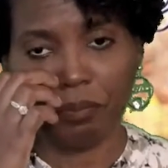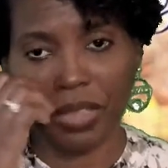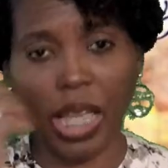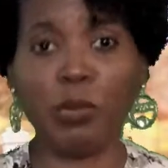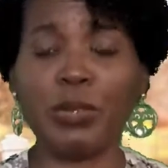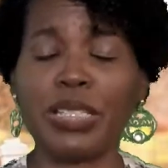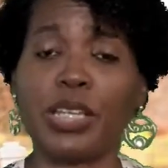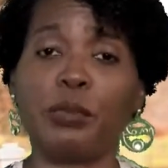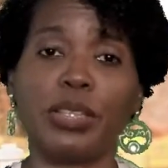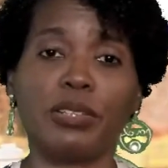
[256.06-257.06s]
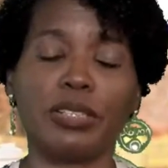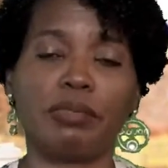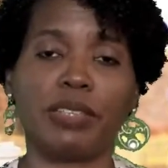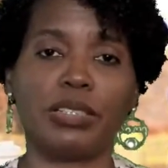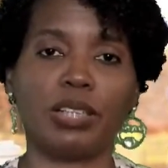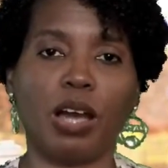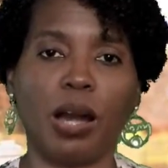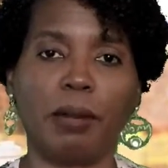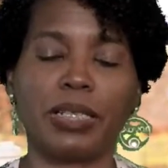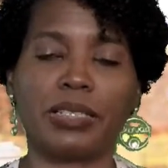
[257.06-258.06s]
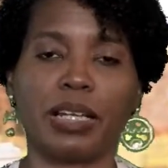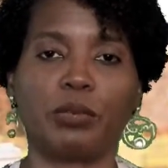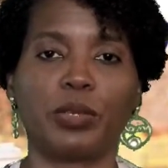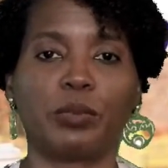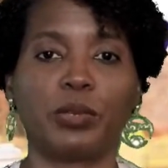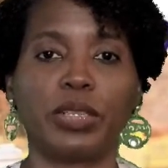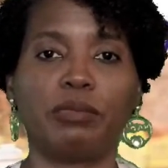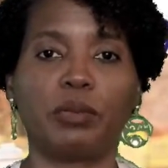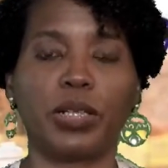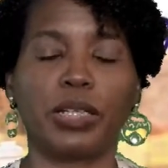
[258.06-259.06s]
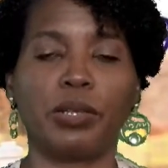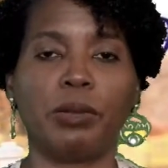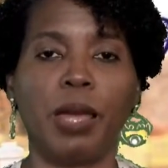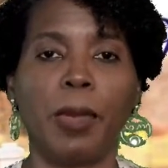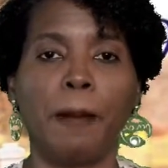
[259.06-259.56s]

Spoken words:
I won't tell you what those events are because I don't want to ruin it for you,